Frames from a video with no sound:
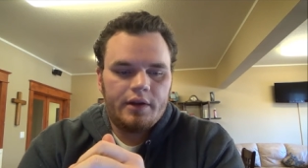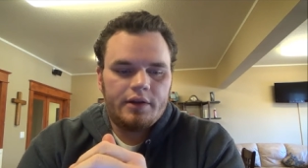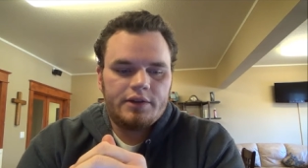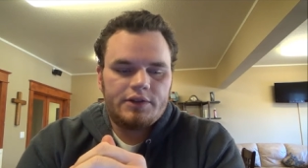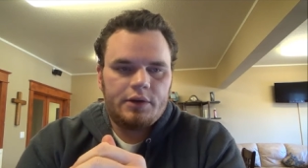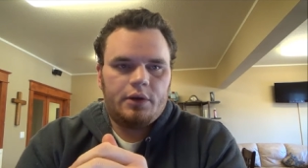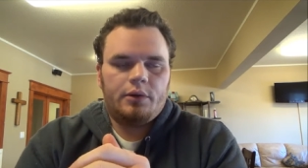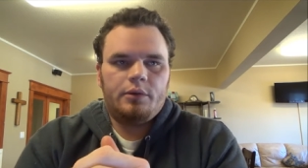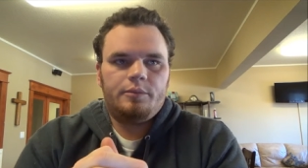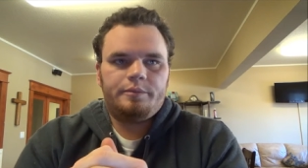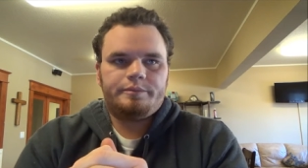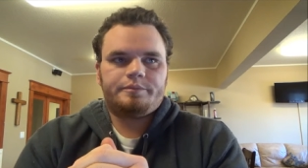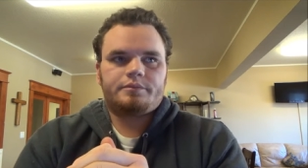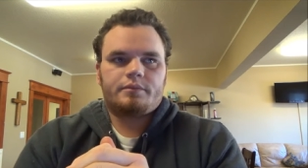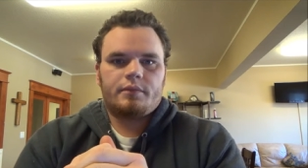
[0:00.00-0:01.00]
So
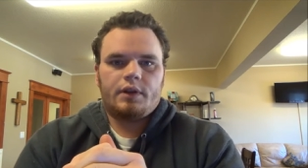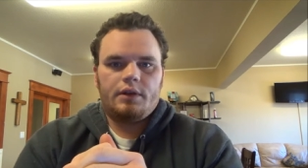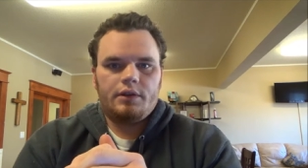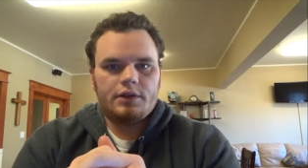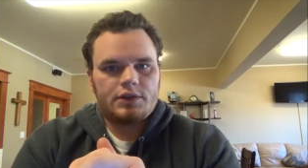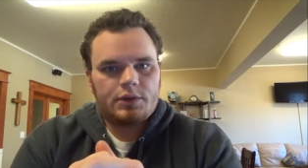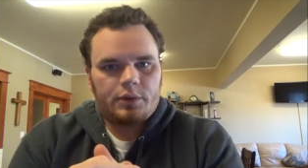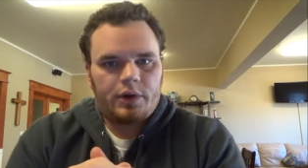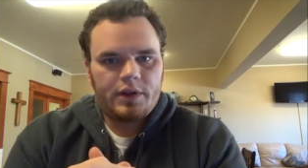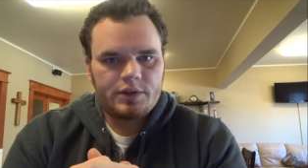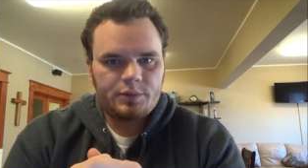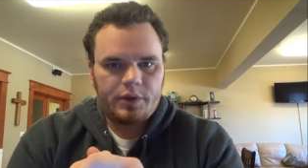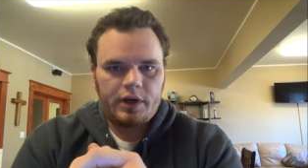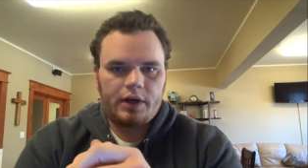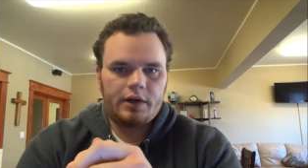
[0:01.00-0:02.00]
the
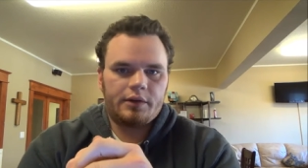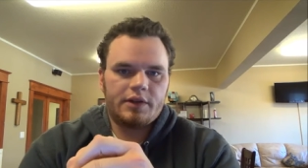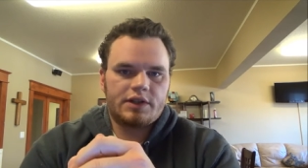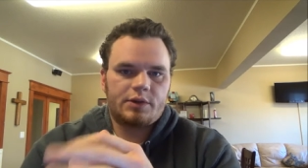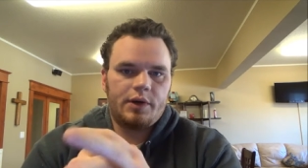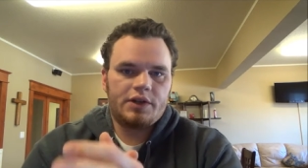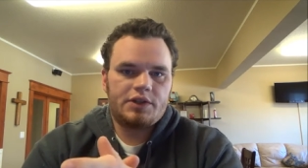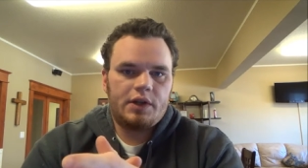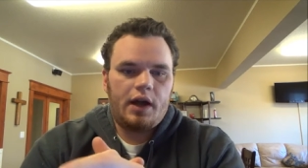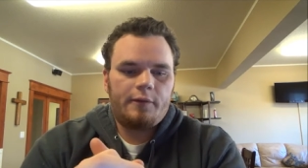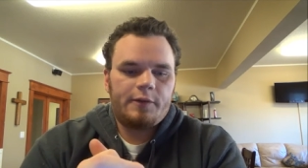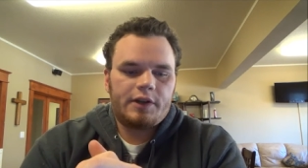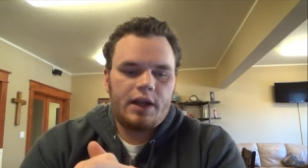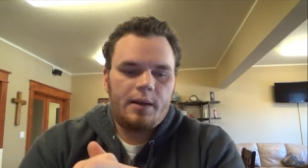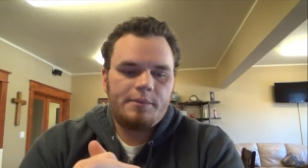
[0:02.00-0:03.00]
stories where this question
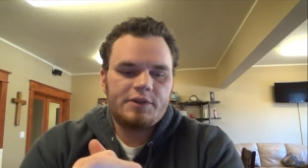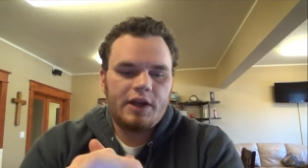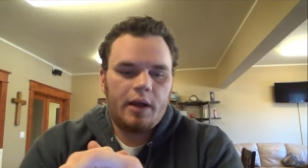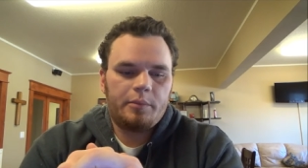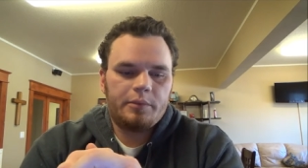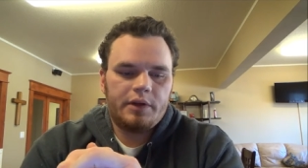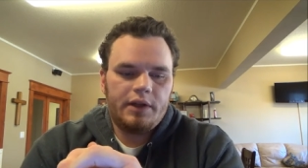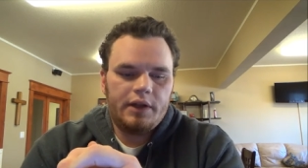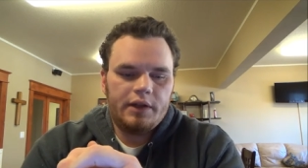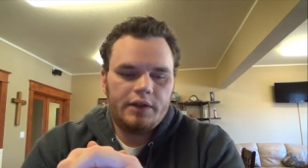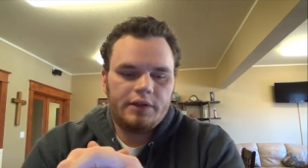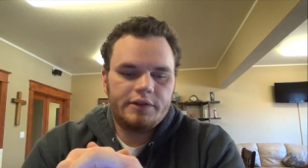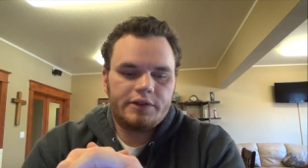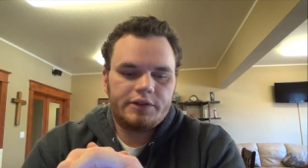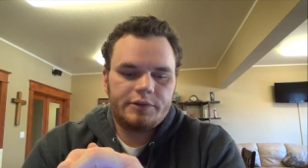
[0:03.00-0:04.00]
often comes up
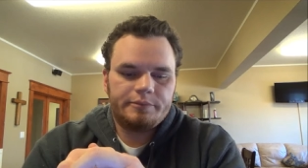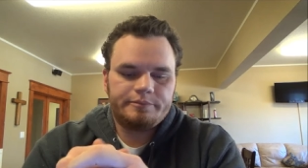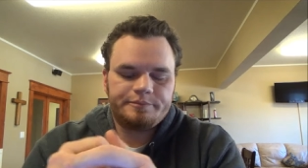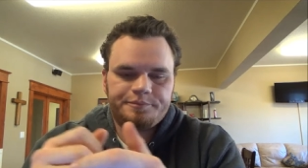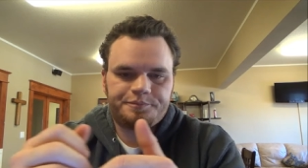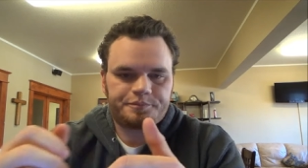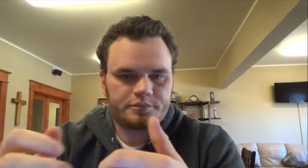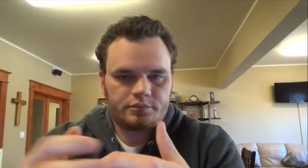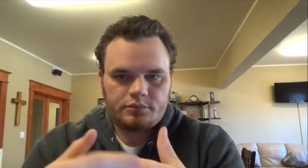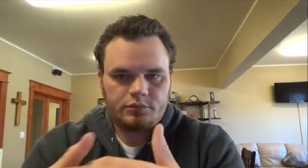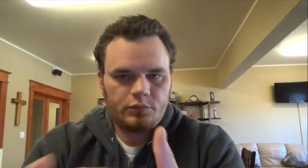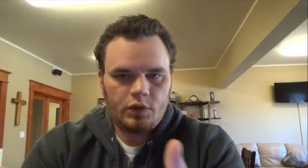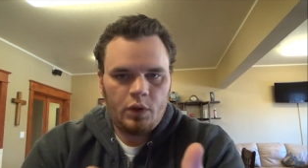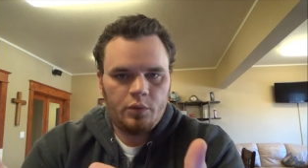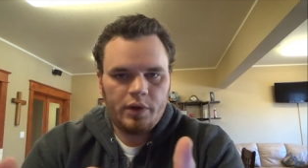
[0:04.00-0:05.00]
is
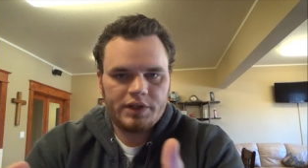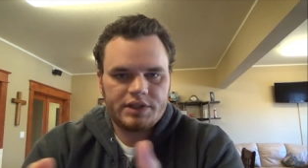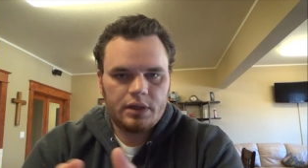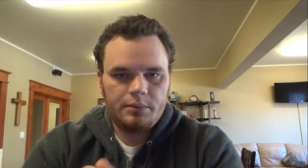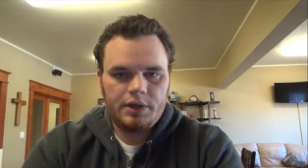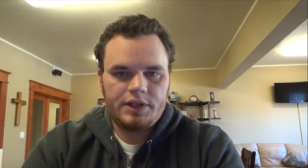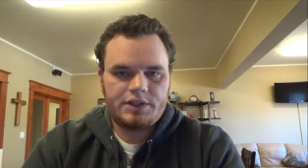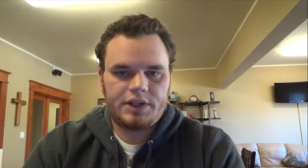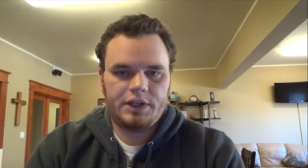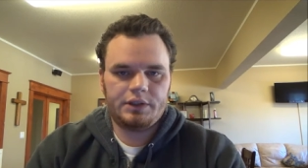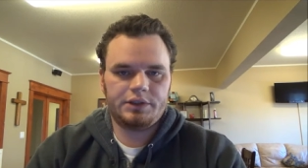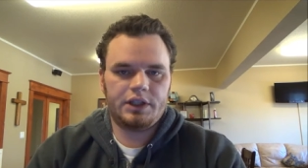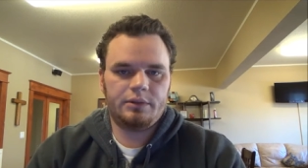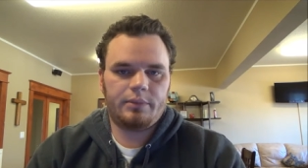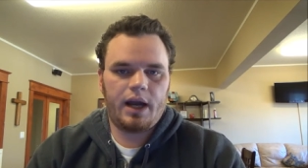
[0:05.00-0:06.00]
when somebody's
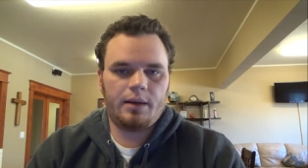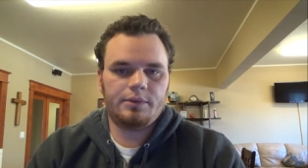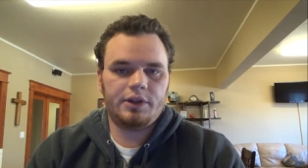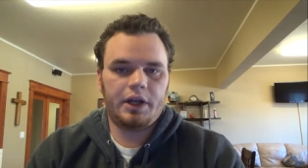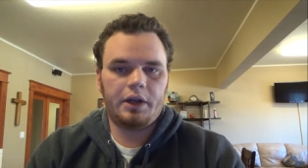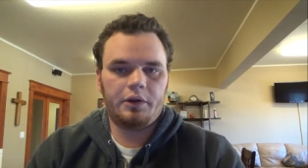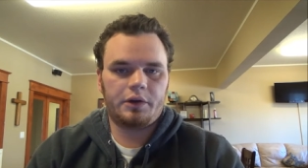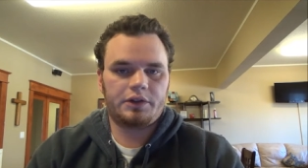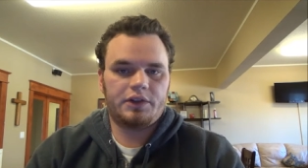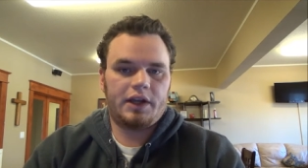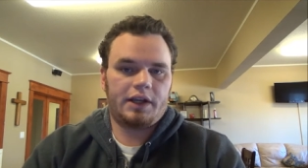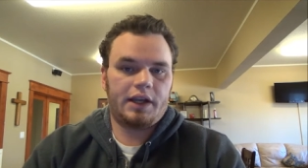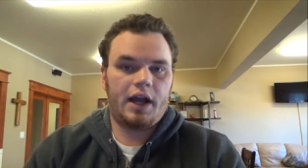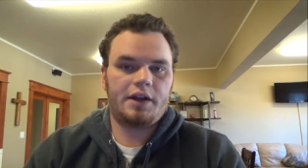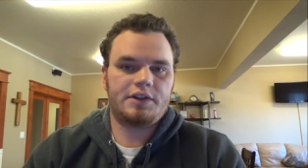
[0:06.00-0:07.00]
killed in the Bible and it looks
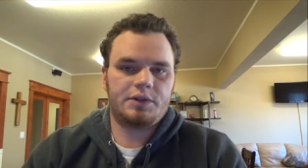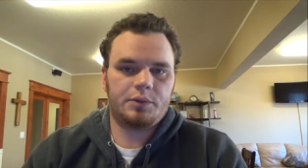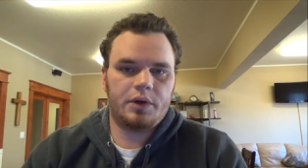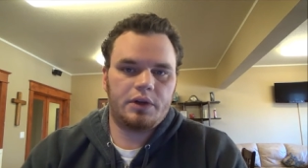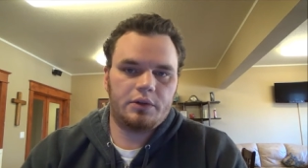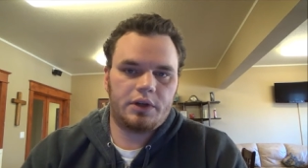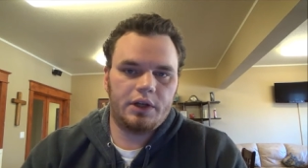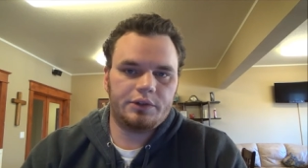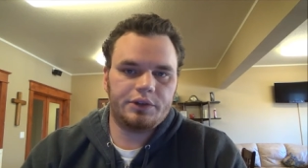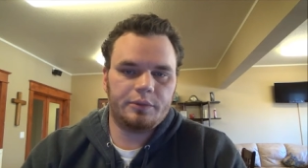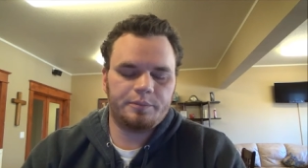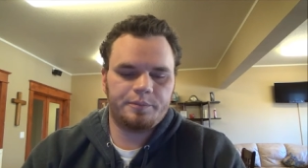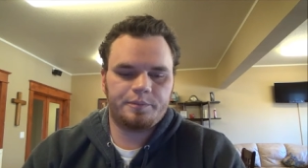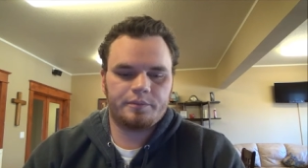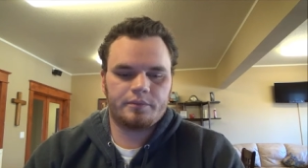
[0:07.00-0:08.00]
like God's the one who killed
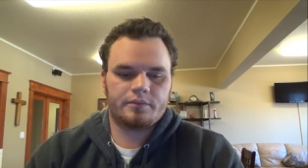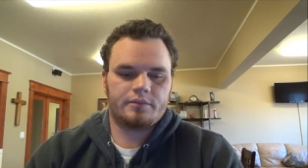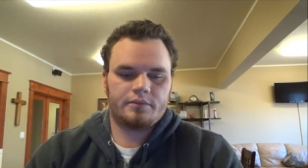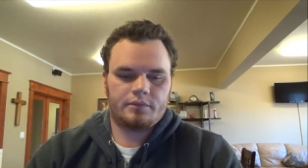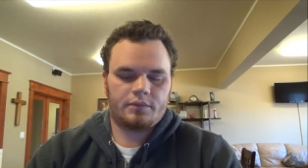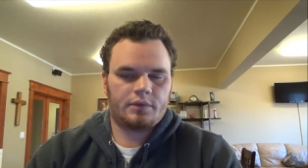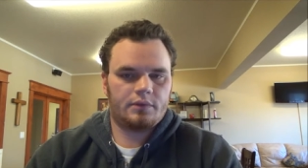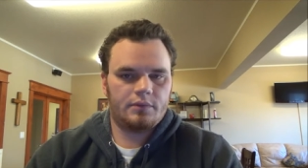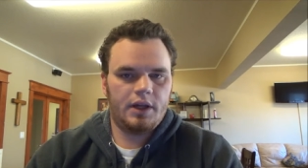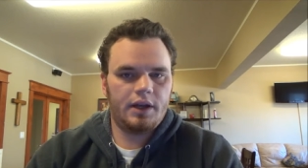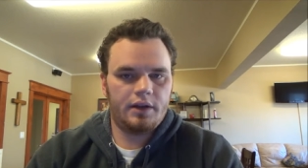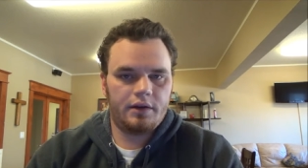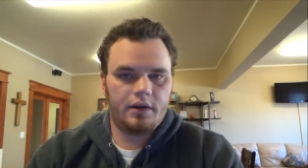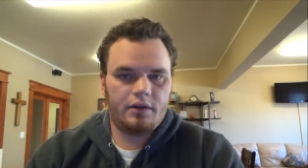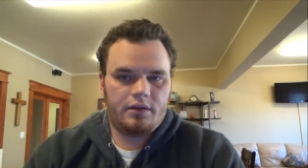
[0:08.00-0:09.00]
him. And
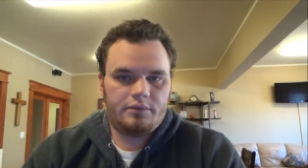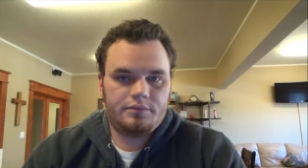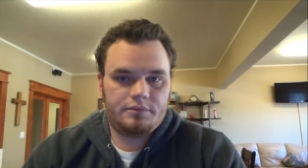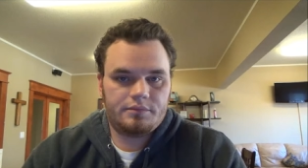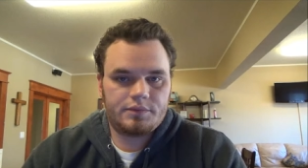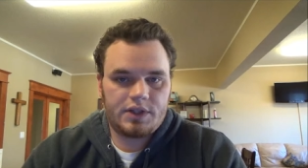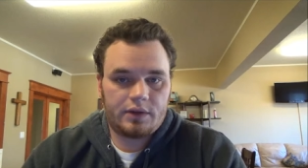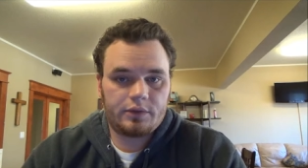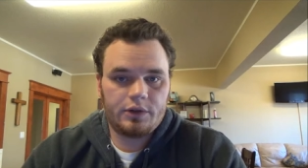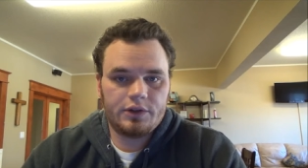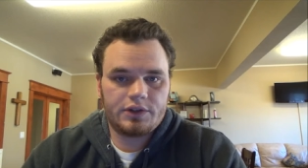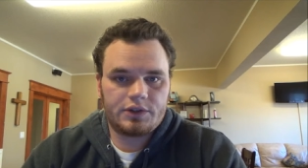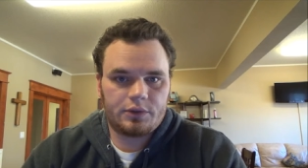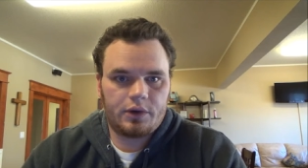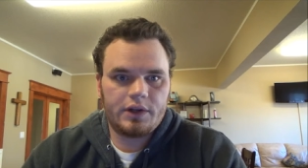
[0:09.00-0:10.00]
in several of
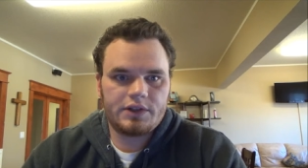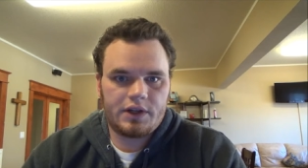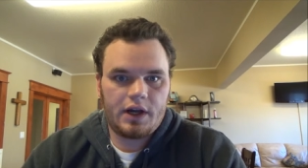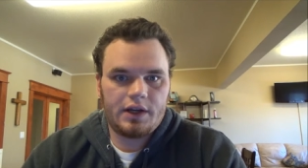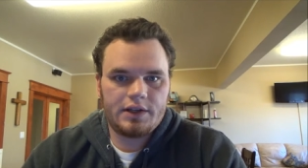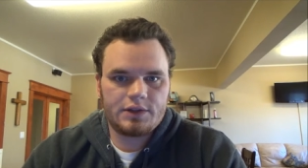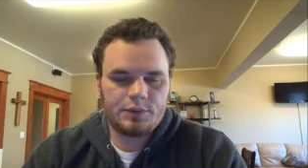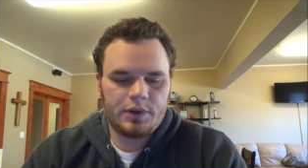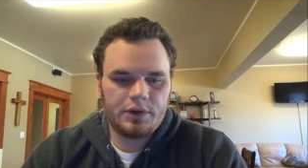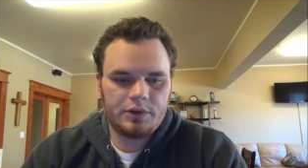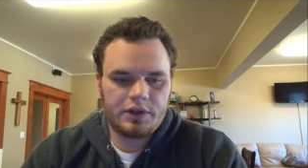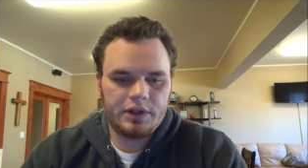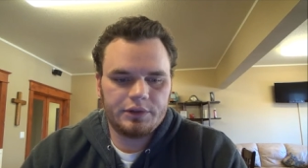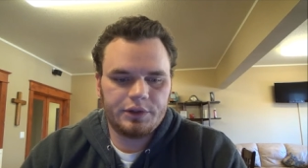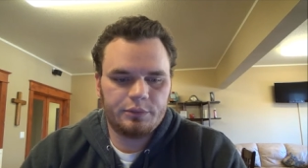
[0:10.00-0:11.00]
the stories, God is the one who
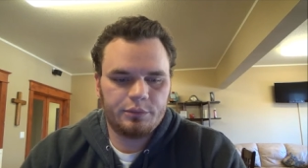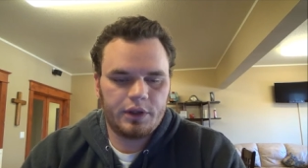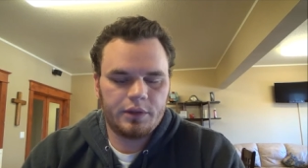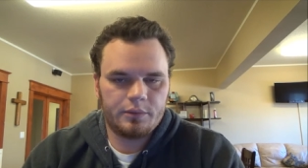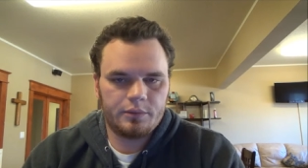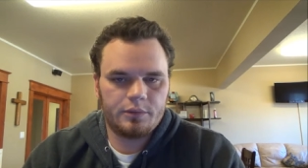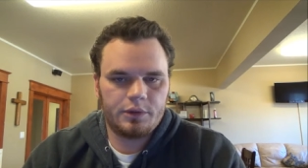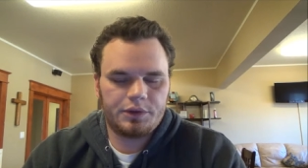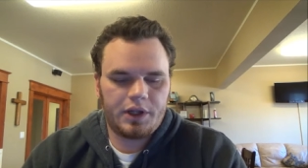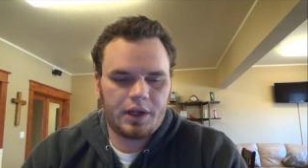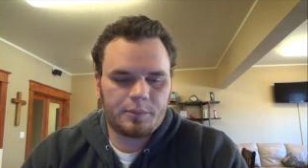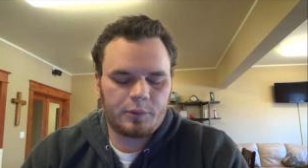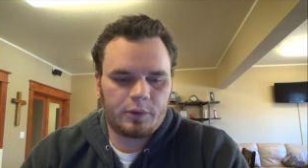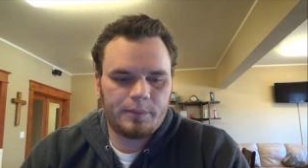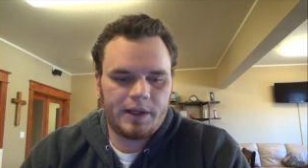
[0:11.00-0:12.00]
killed him, but we'll
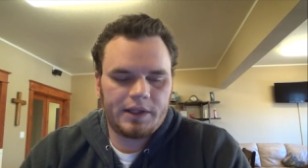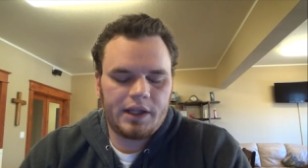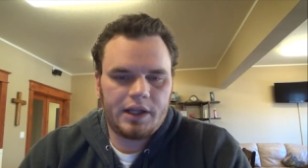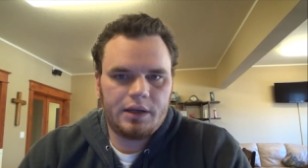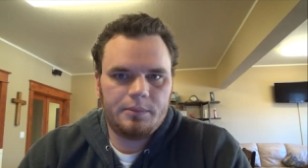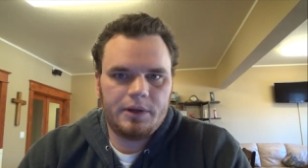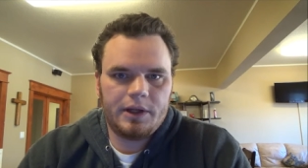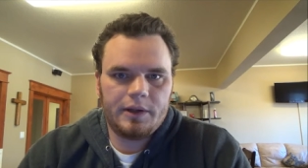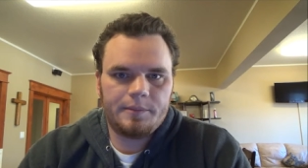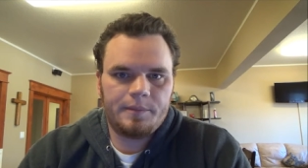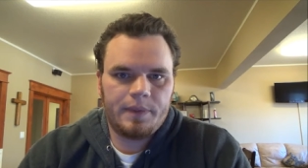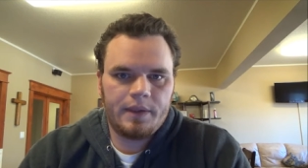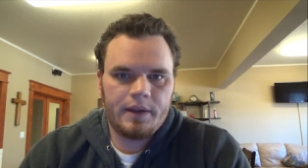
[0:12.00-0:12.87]
talk more about that in a minute.